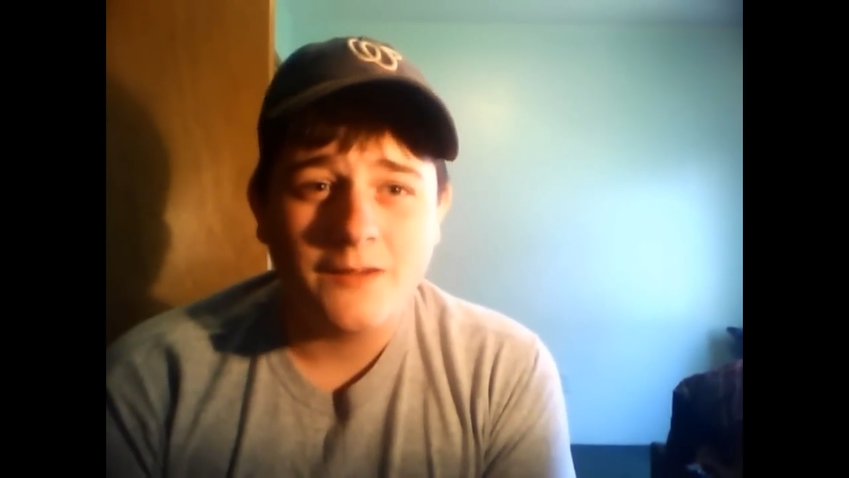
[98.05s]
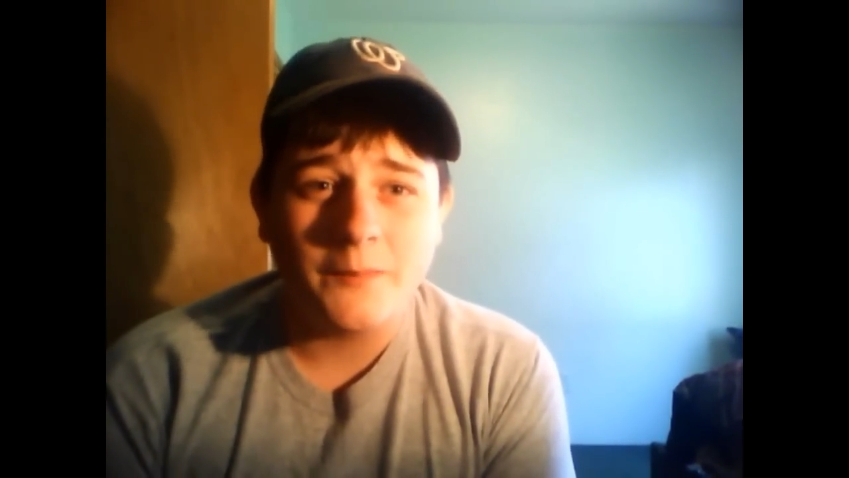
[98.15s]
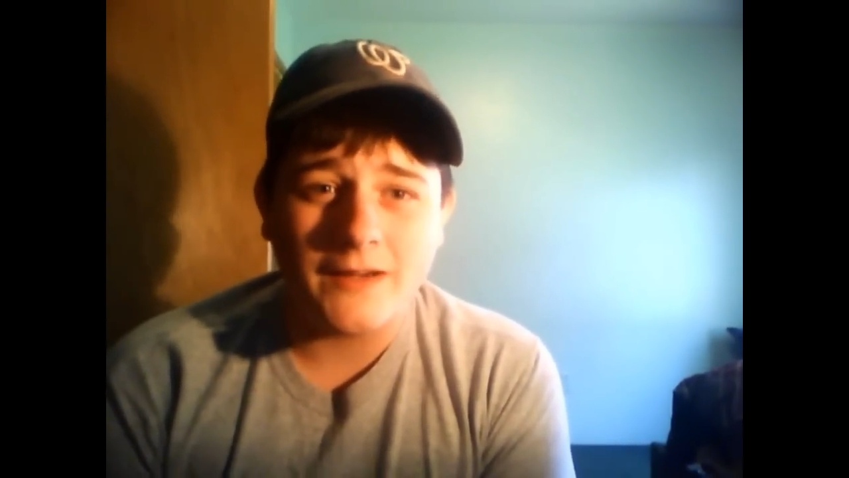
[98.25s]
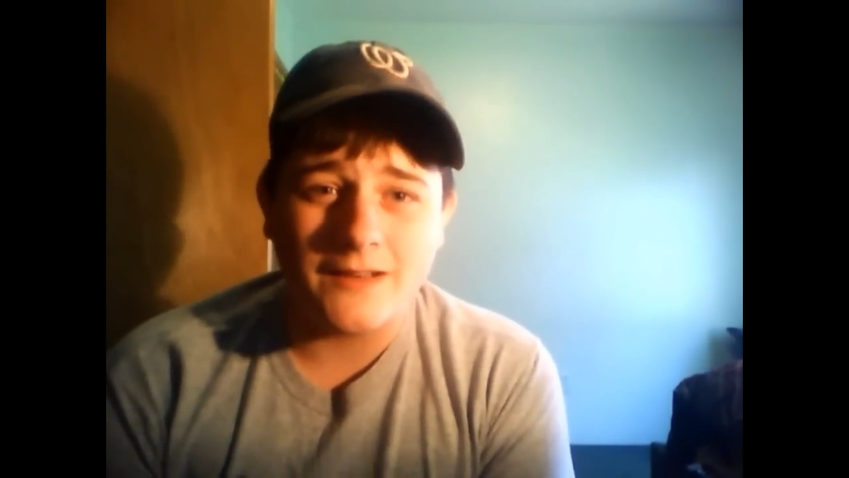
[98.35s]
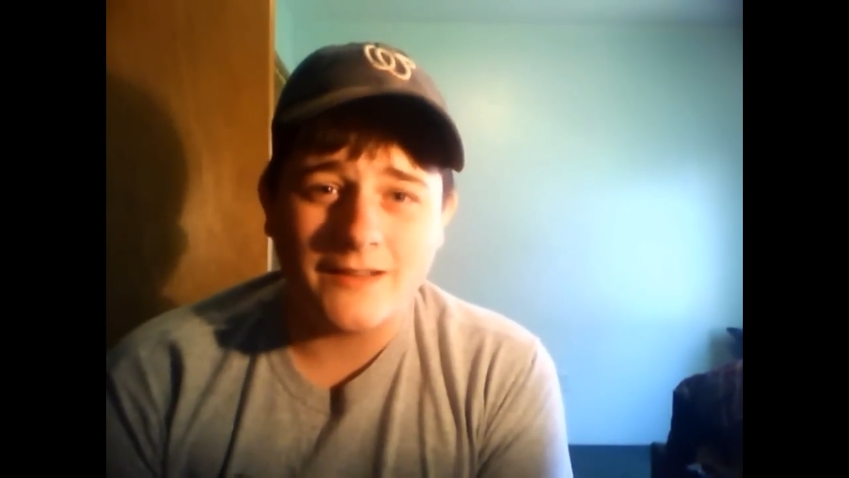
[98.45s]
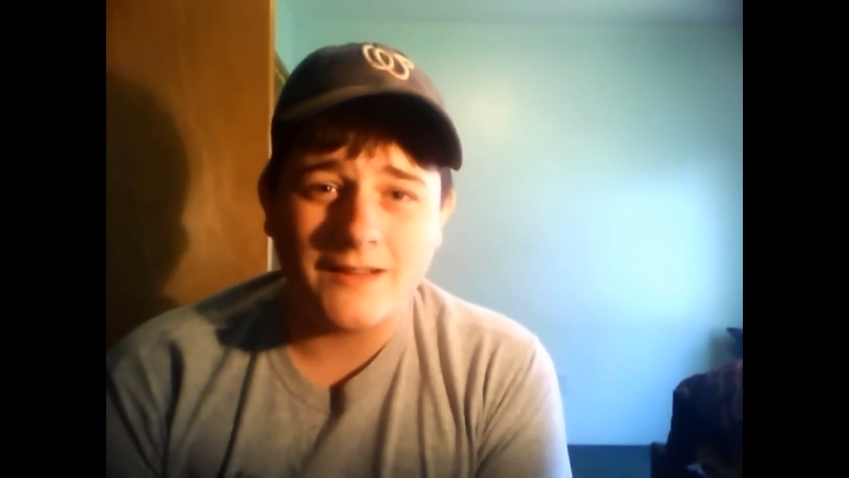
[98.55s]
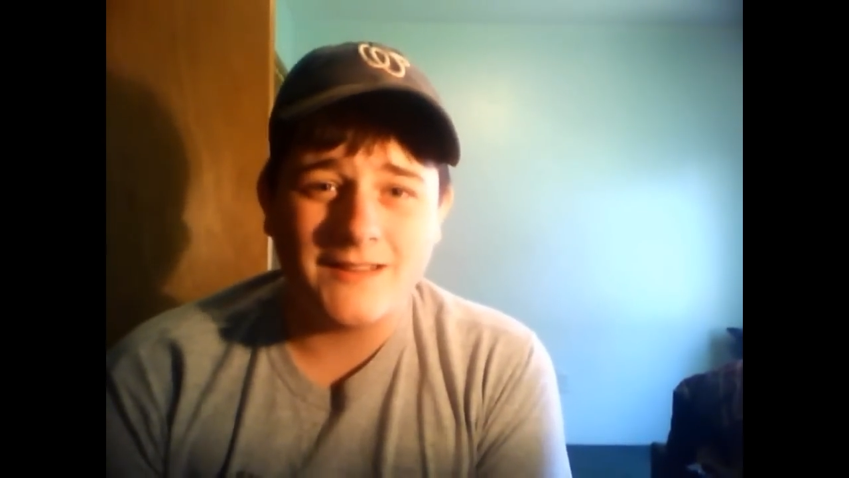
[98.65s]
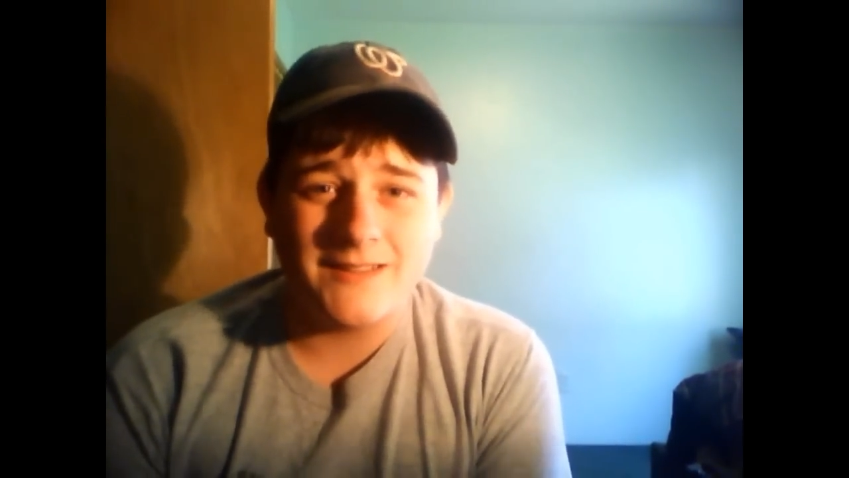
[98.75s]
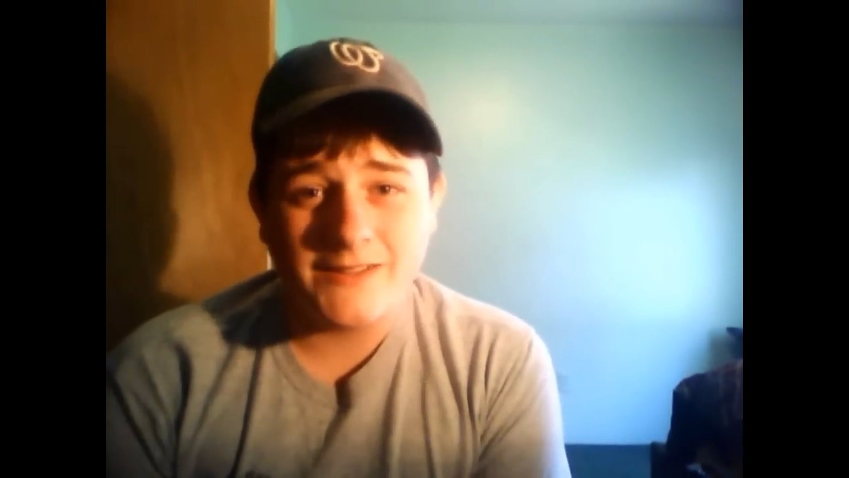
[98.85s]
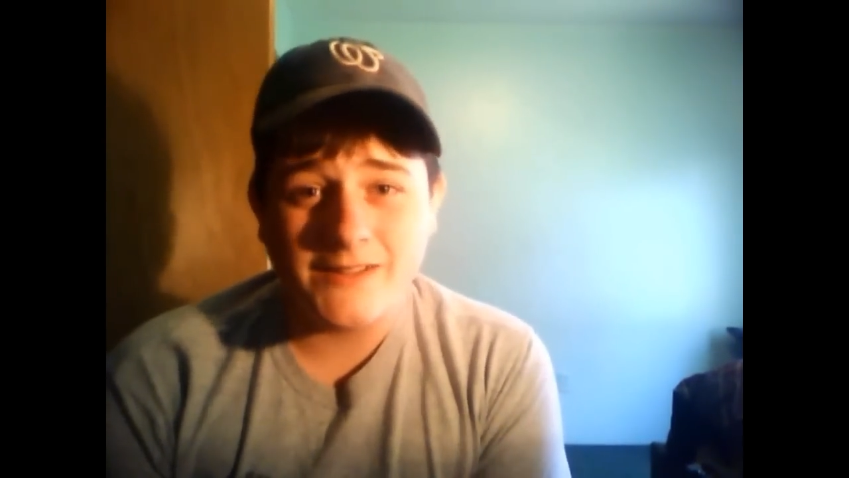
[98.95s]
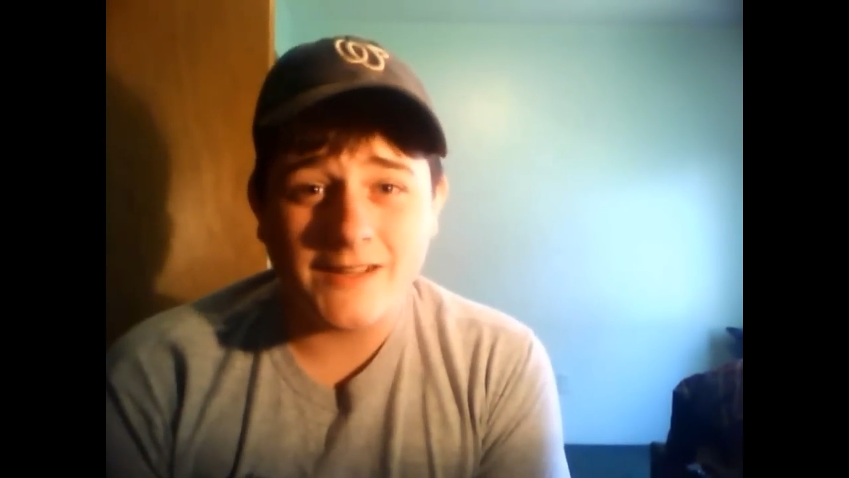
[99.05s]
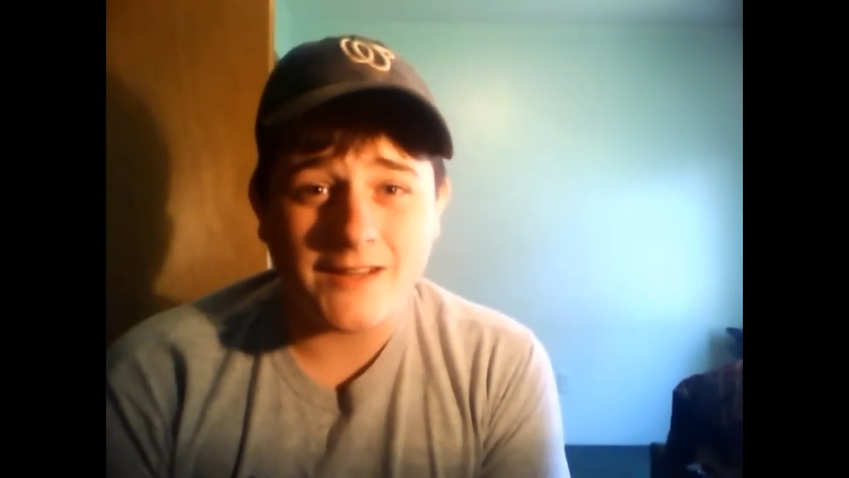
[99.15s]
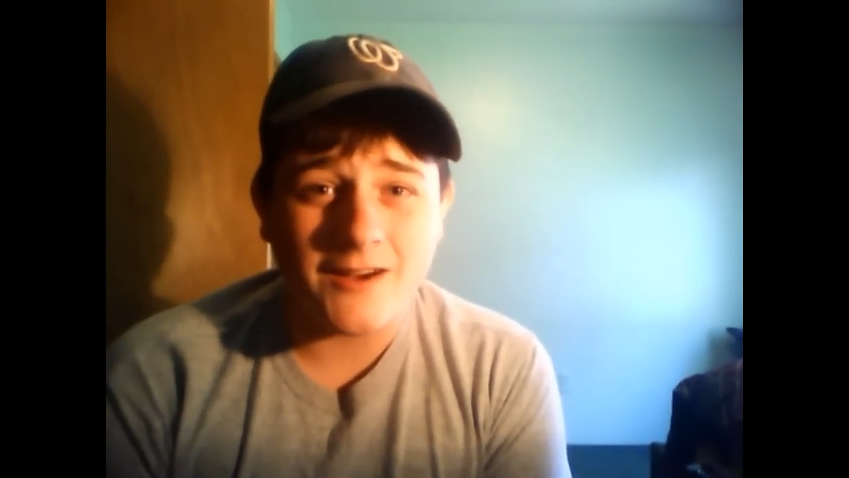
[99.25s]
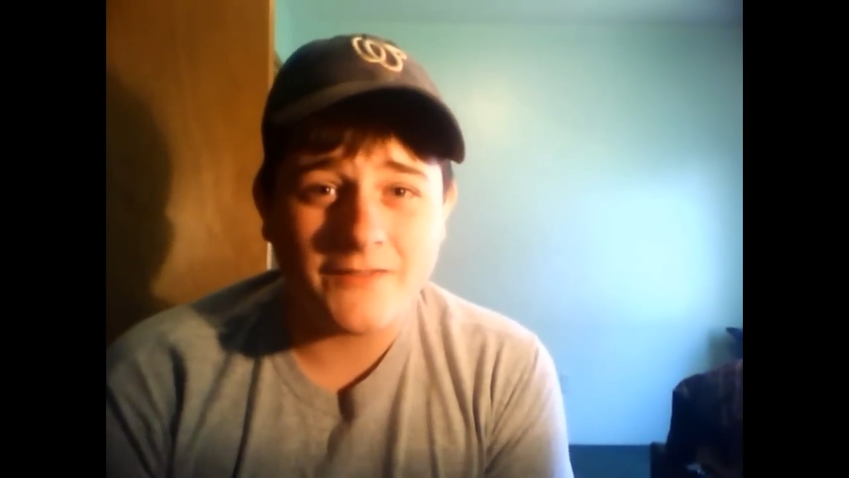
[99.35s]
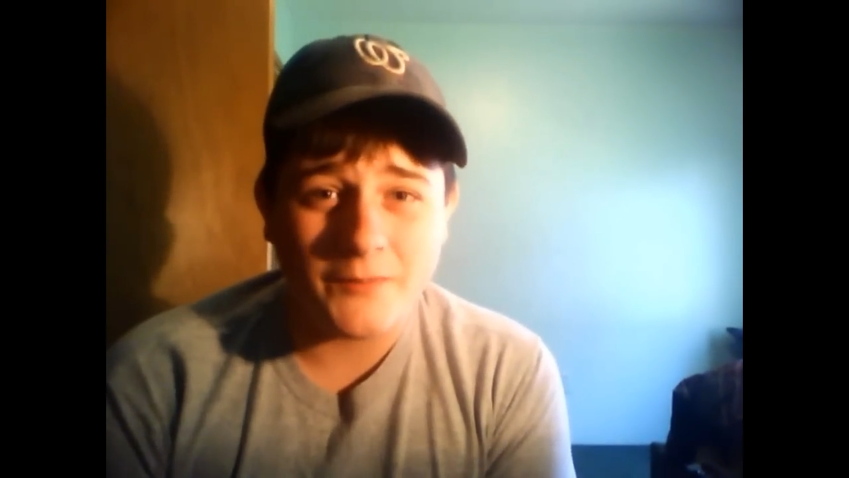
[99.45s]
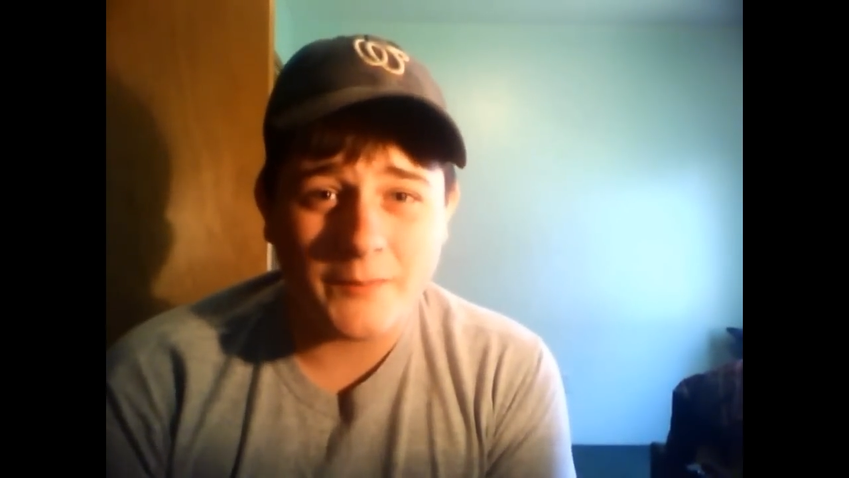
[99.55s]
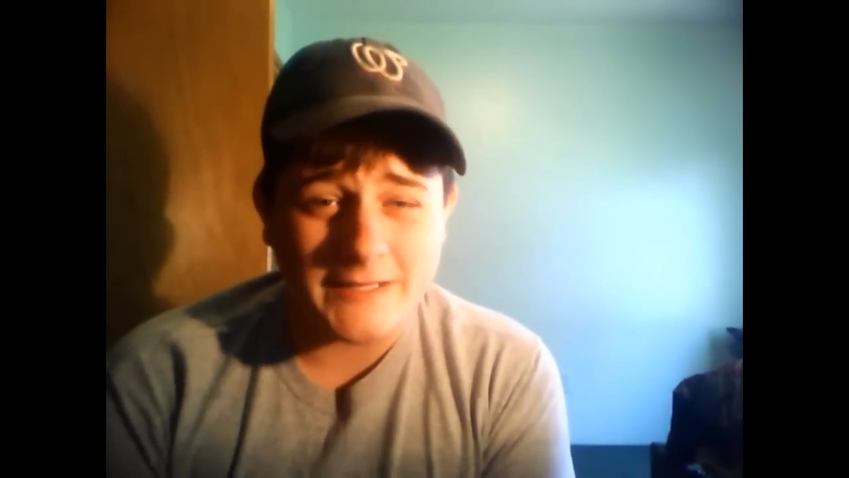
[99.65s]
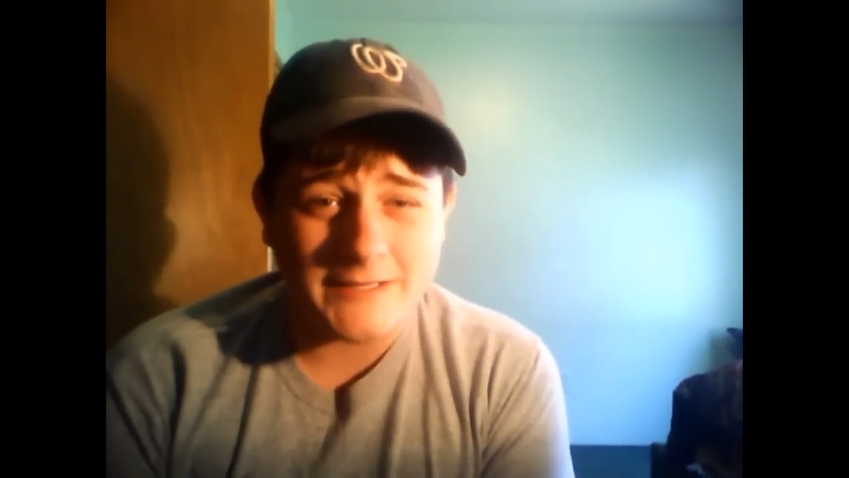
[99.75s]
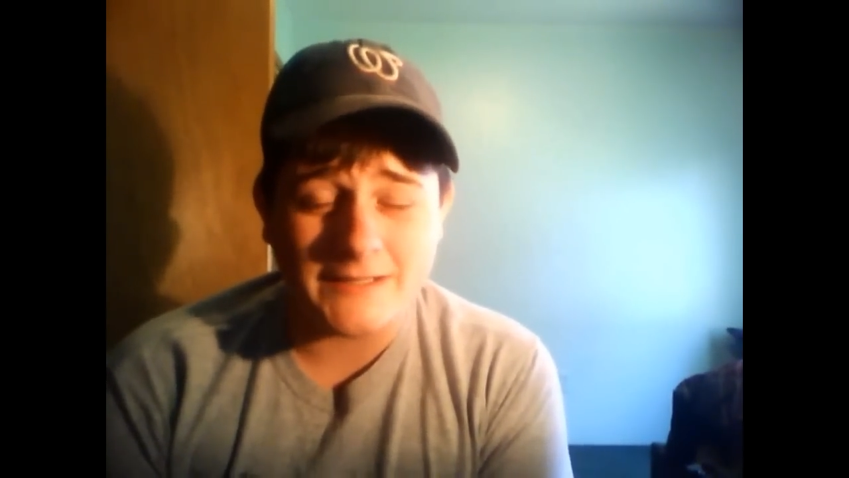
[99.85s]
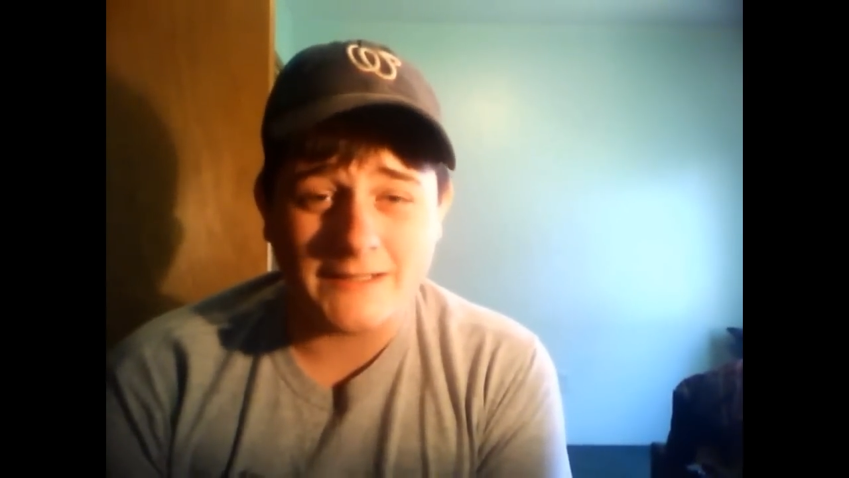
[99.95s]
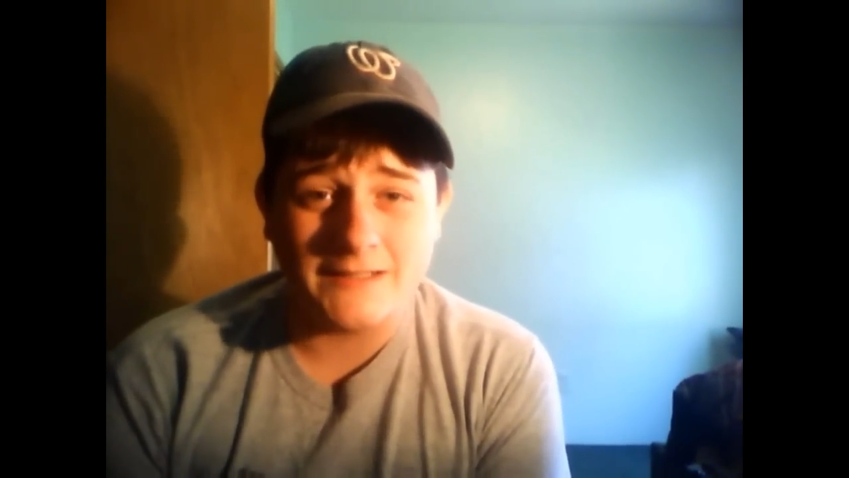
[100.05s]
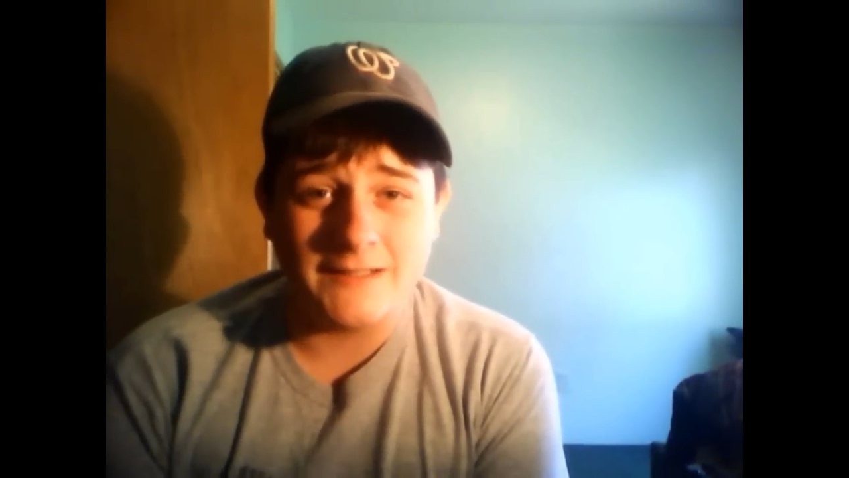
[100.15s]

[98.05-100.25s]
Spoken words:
but until you get confirmation